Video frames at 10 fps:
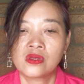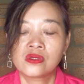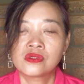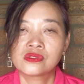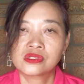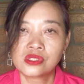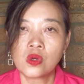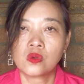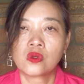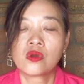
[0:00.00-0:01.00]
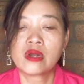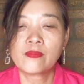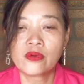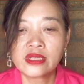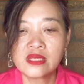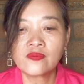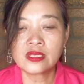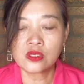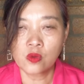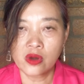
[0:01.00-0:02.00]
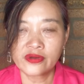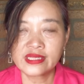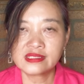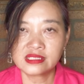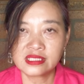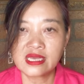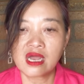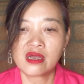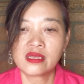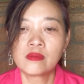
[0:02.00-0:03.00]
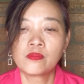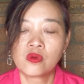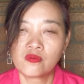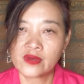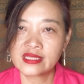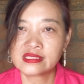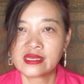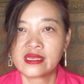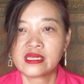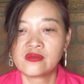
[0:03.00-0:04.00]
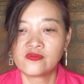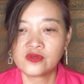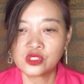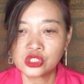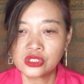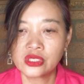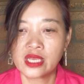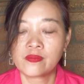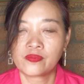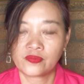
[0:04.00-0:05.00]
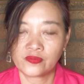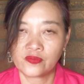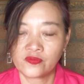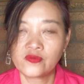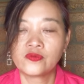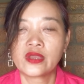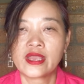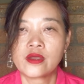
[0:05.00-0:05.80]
So, collaborative inquiry CI provides an efficient and fruitful help